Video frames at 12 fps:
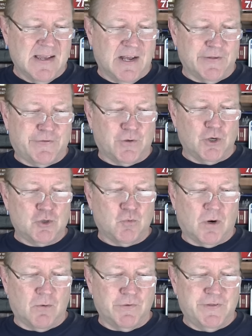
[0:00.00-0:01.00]
A search
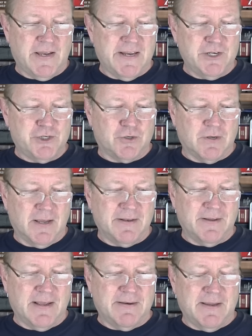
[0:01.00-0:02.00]
warrant was then issued.
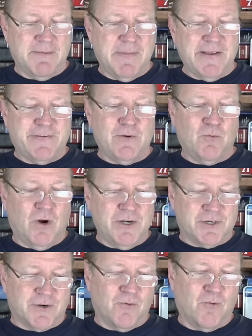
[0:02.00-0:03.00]
And it makes you wonder